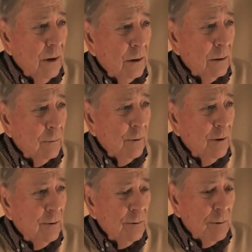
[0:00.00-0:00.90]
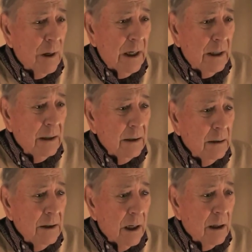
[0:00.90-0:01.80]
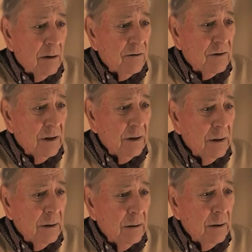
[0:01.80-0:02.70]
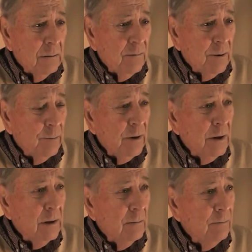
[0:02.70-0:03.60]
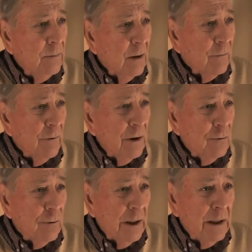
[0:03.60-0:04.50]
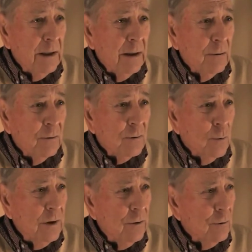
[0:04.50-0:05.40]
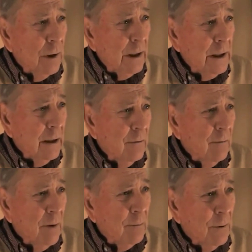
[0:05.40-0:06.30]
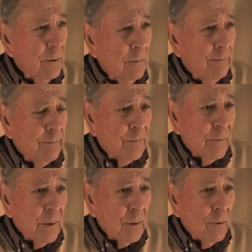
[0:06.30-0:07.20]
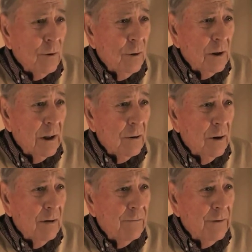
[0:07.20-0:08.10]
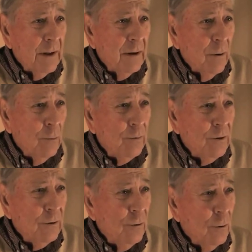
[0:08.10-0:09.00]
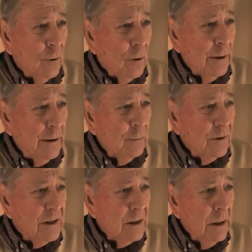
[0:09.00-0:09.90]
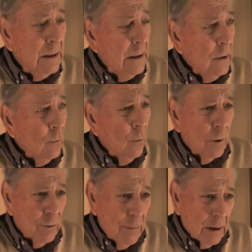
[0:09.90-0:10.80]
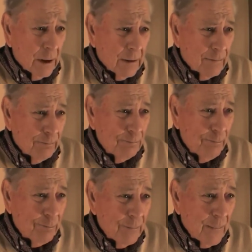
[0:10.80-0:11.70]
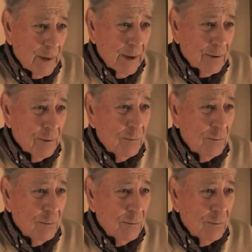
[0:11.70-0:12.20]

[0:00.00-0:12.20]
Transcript: rail yards, and there'd be a freight train, and there was one train, I remember. We all got off, and they opened the door, and there was watermelon. So